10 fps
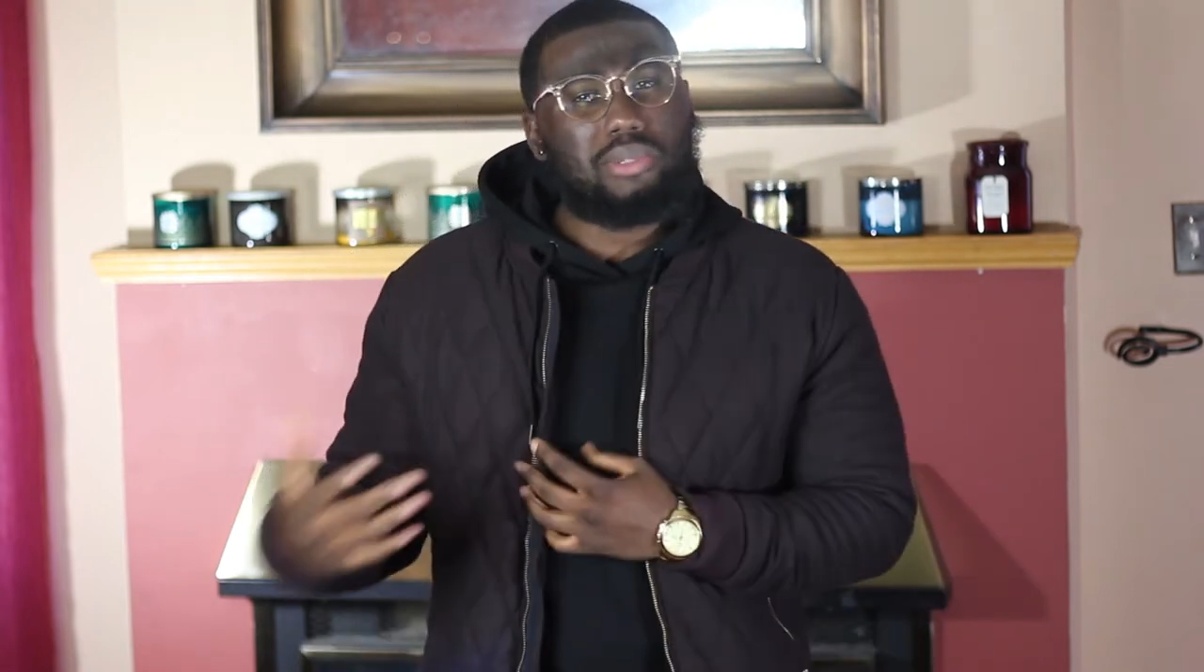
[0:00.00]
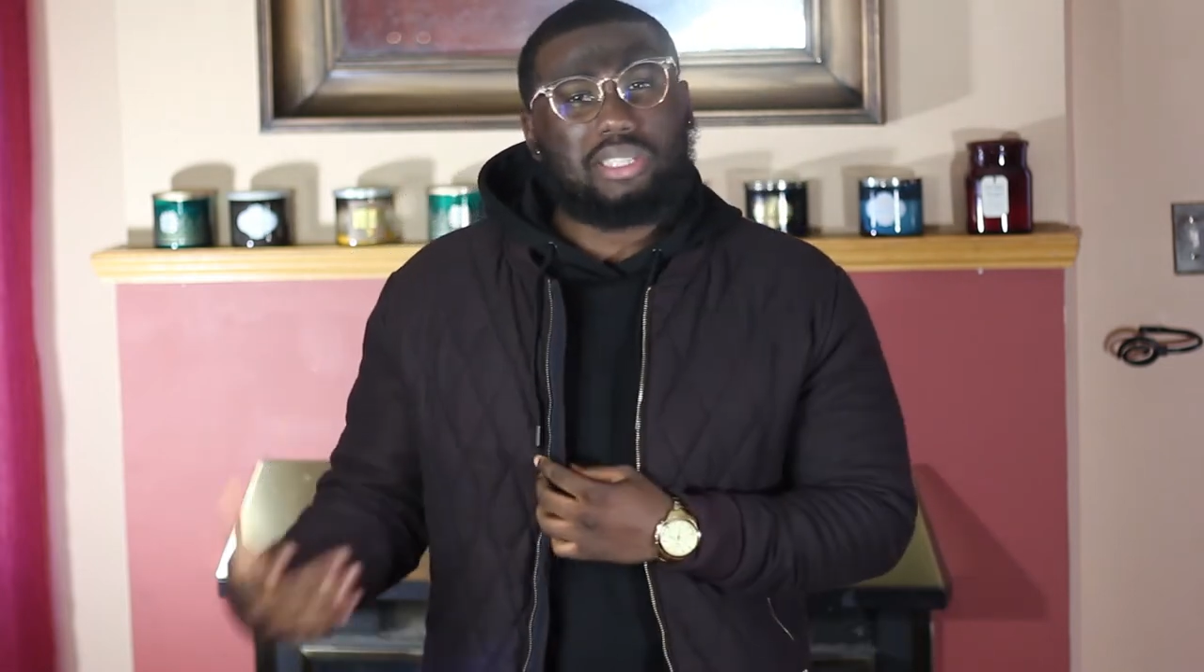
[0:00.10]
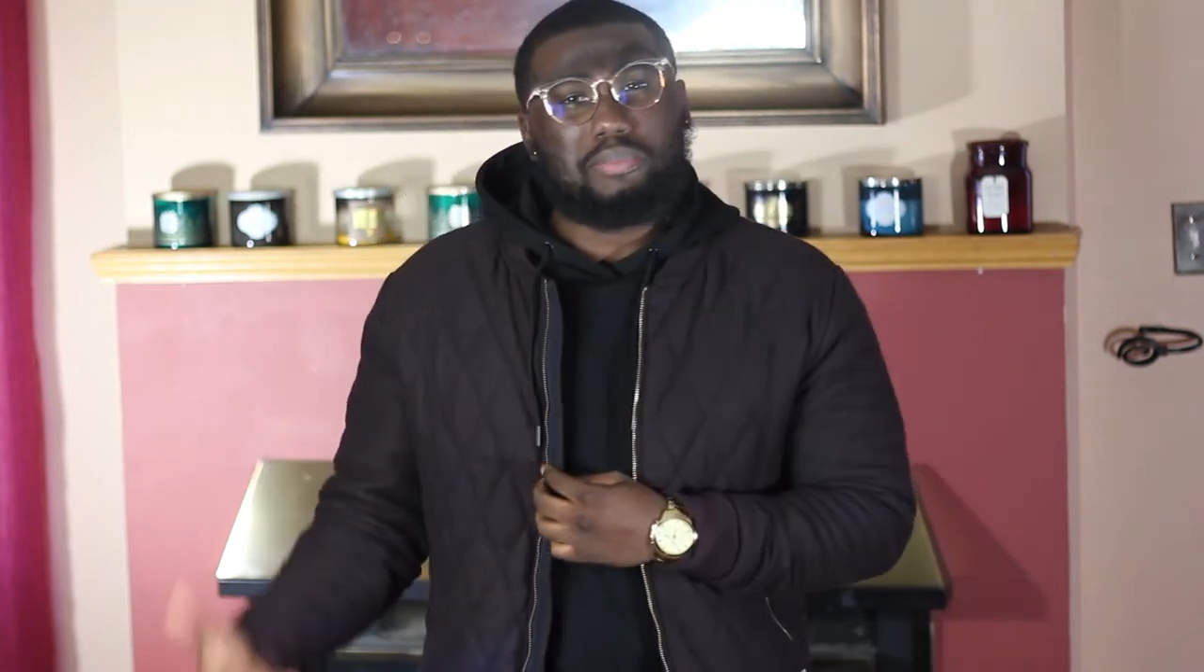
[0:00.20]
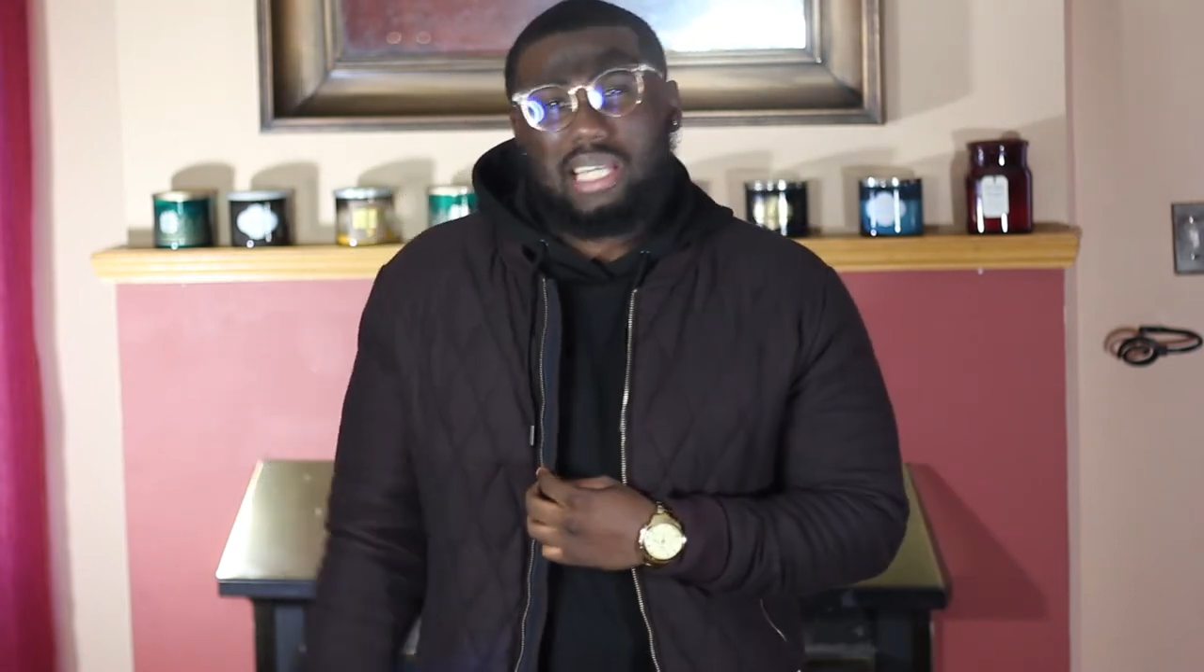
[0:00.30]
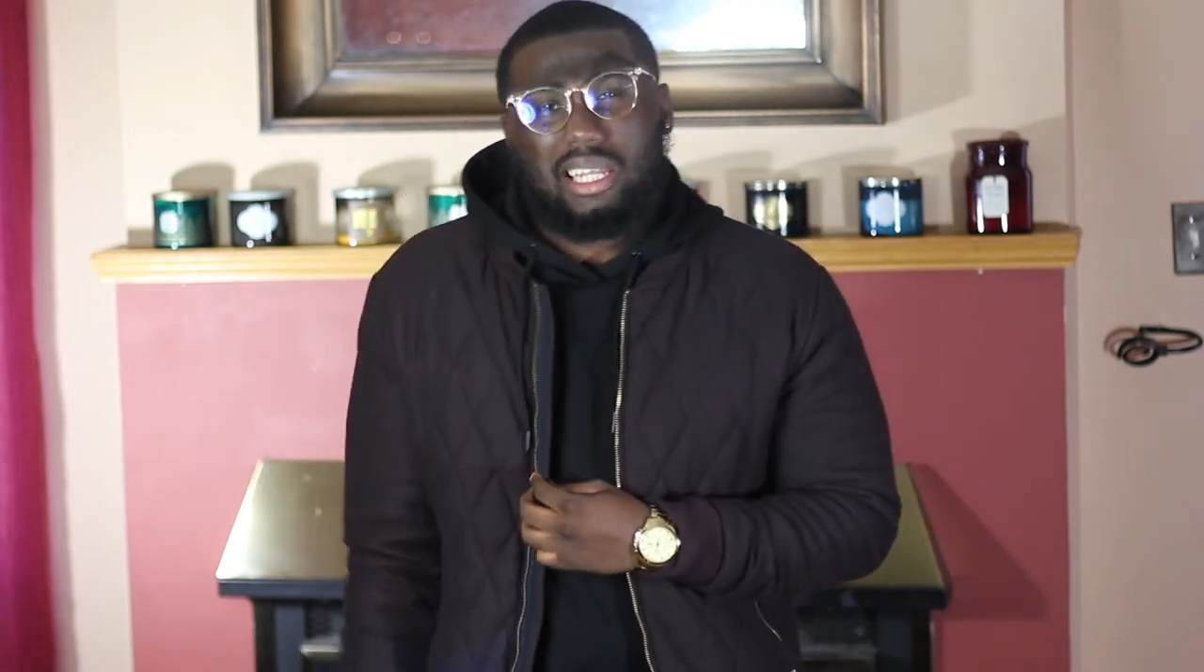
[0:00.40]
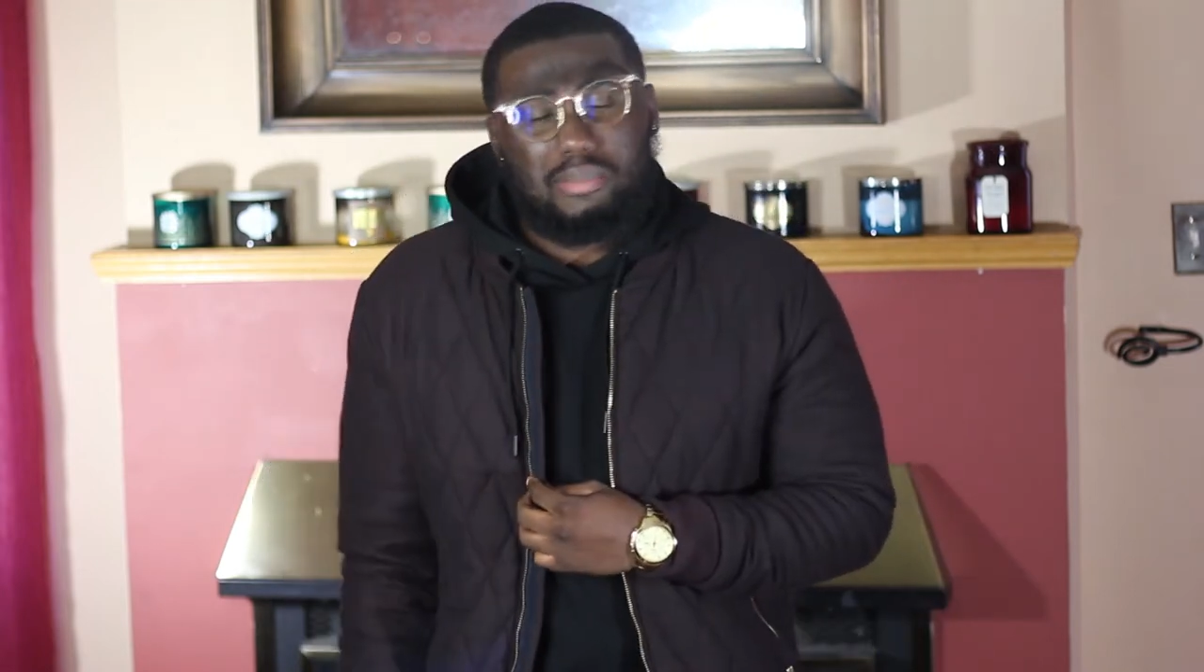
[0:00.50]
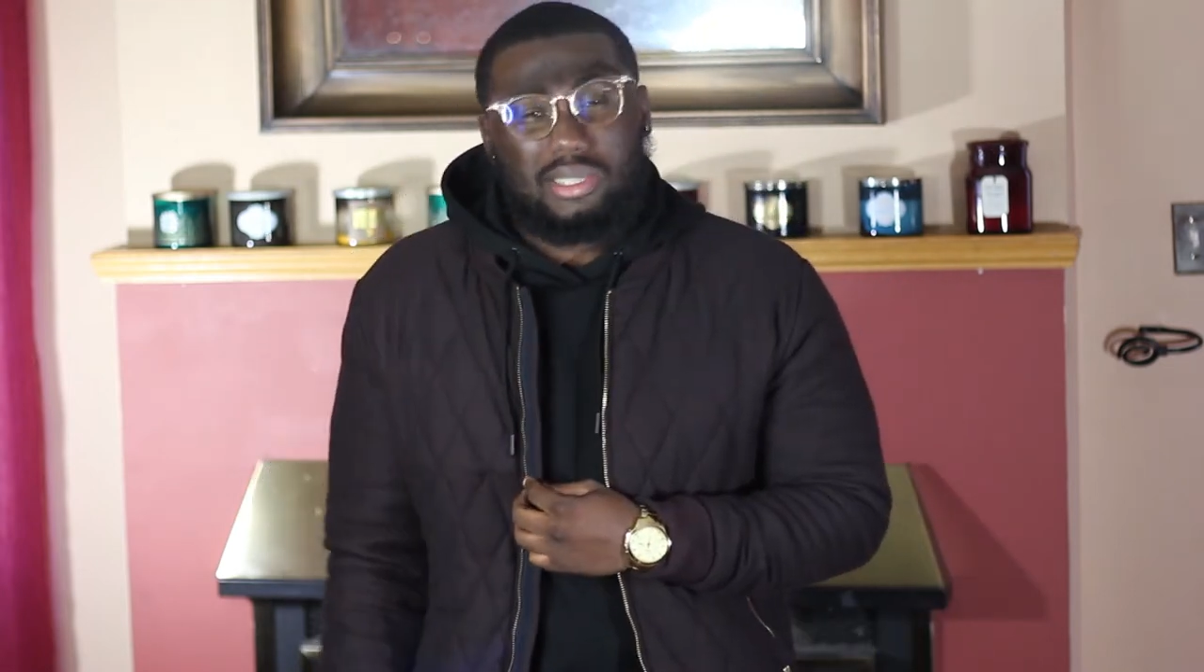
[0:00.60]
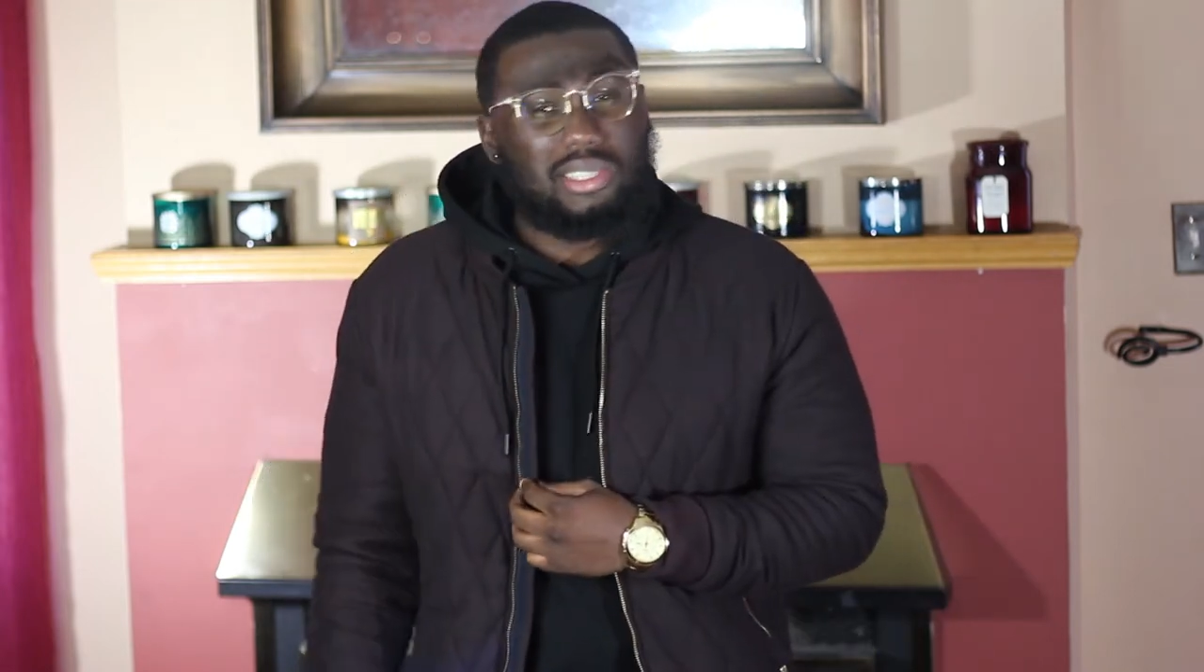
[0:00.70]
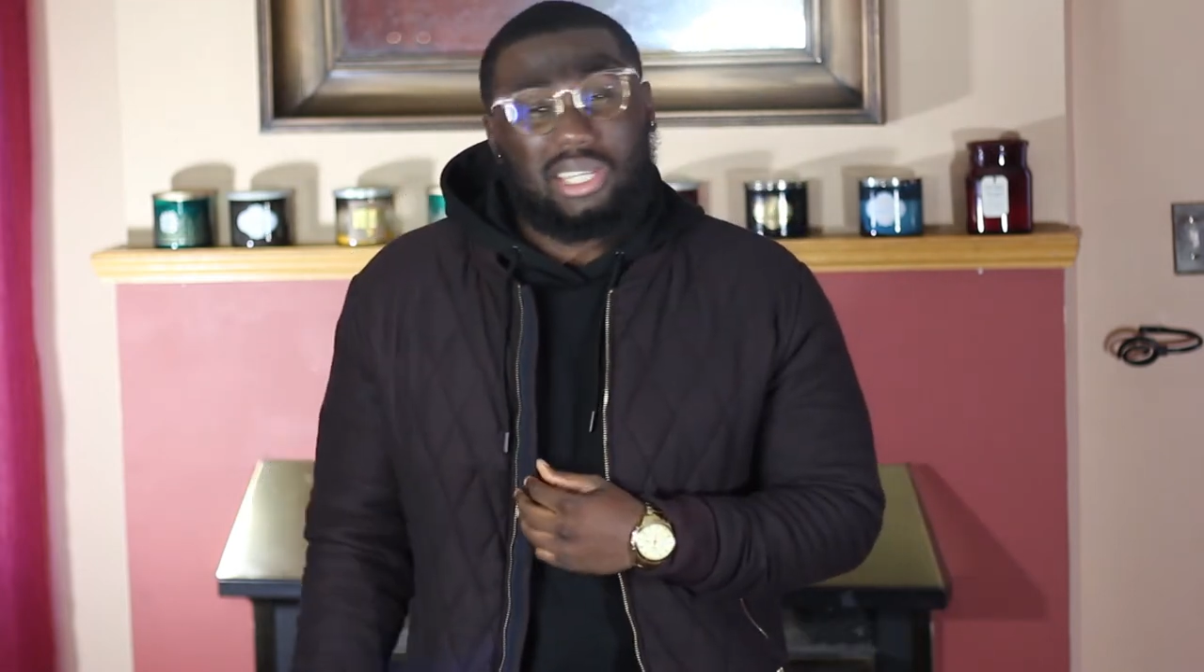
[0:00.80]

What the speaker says: with some denims.